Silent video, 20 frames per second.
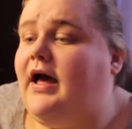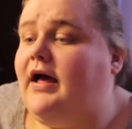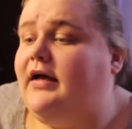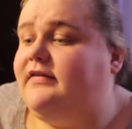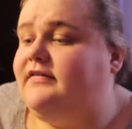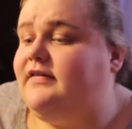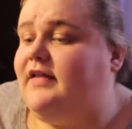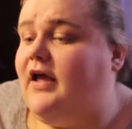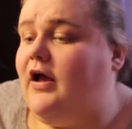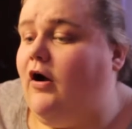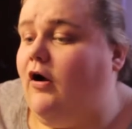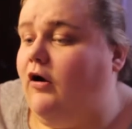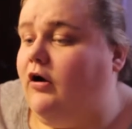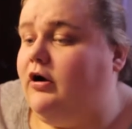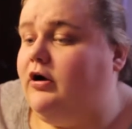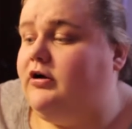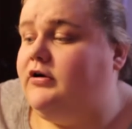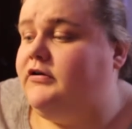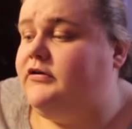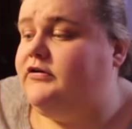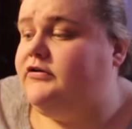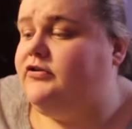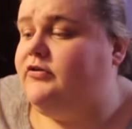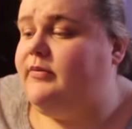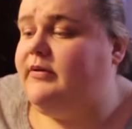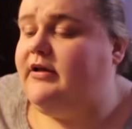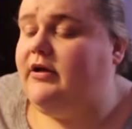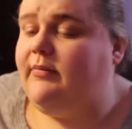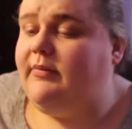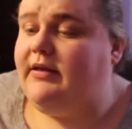as they are to
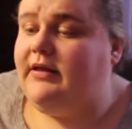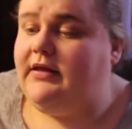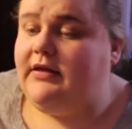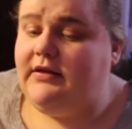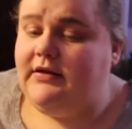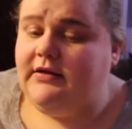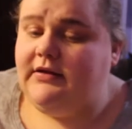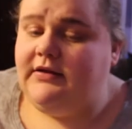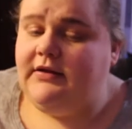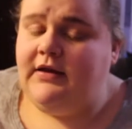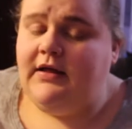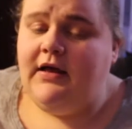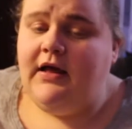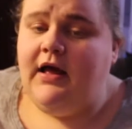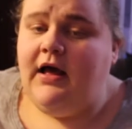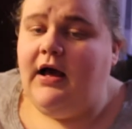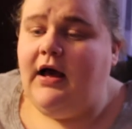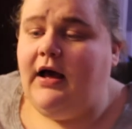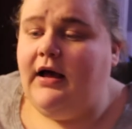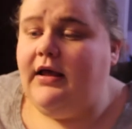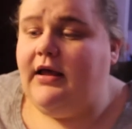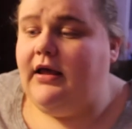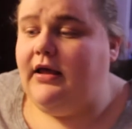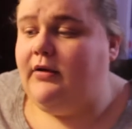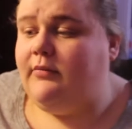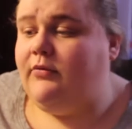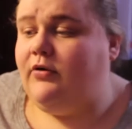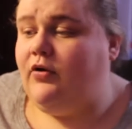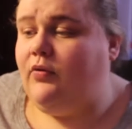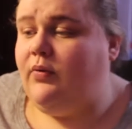be coming in. I
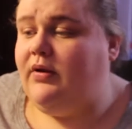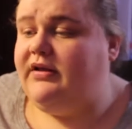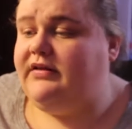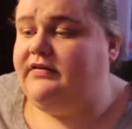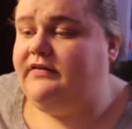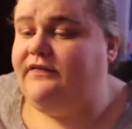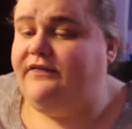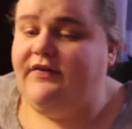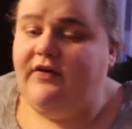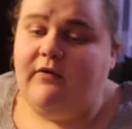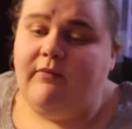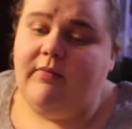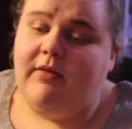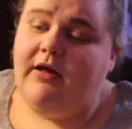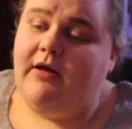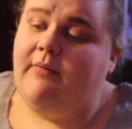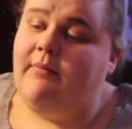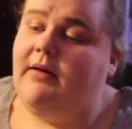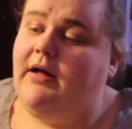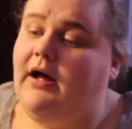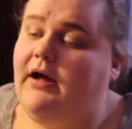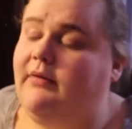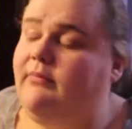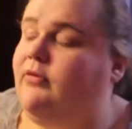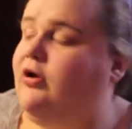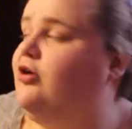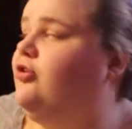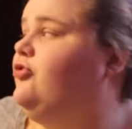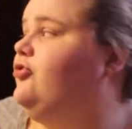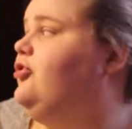am gonna wait to film them. I'm
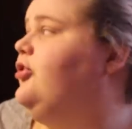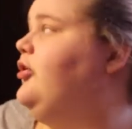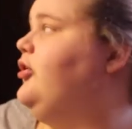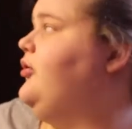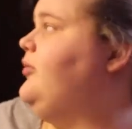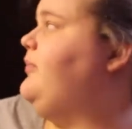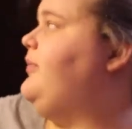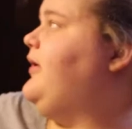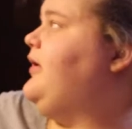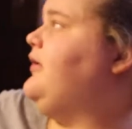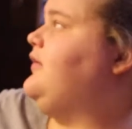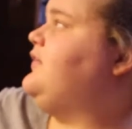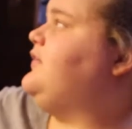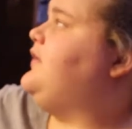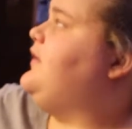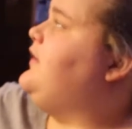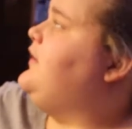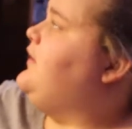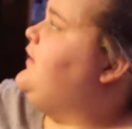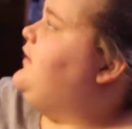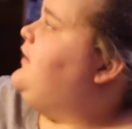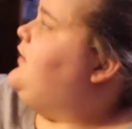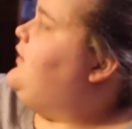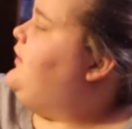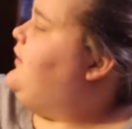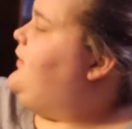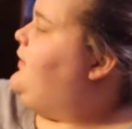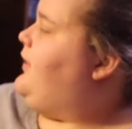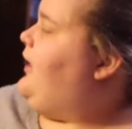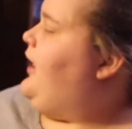not sure because
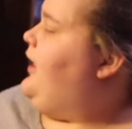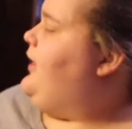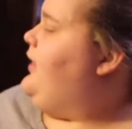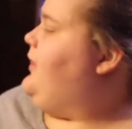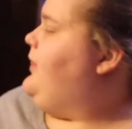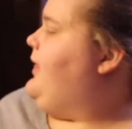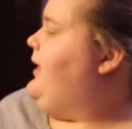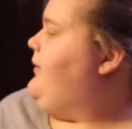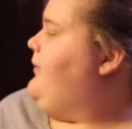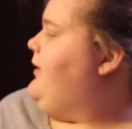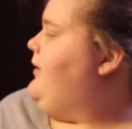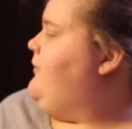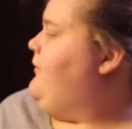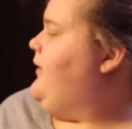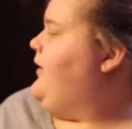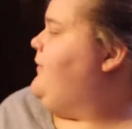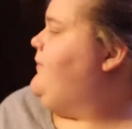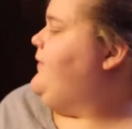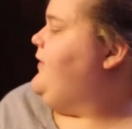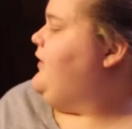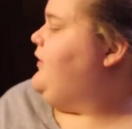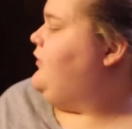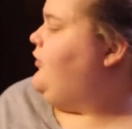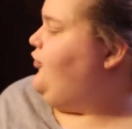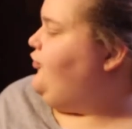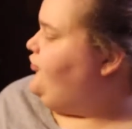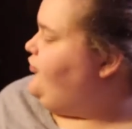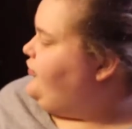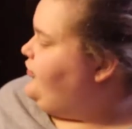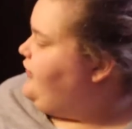it might be
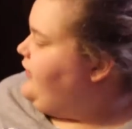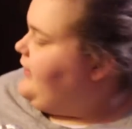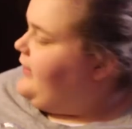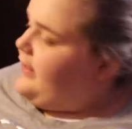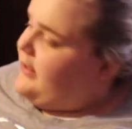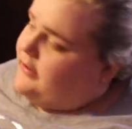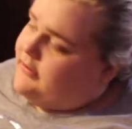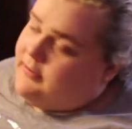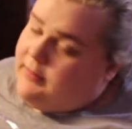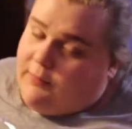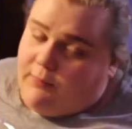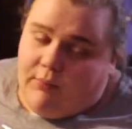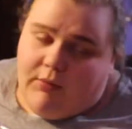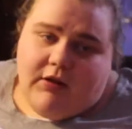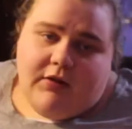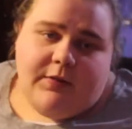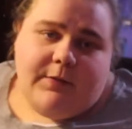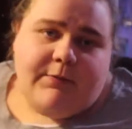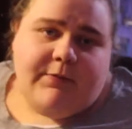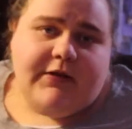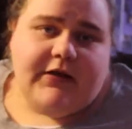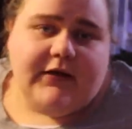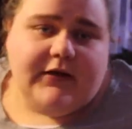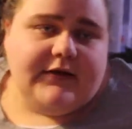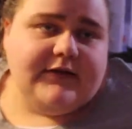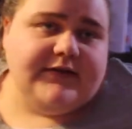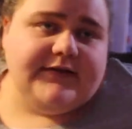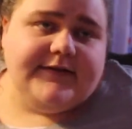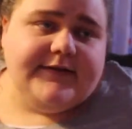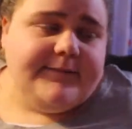closer to the end of the month
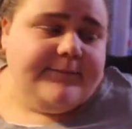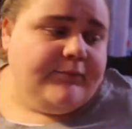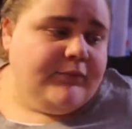because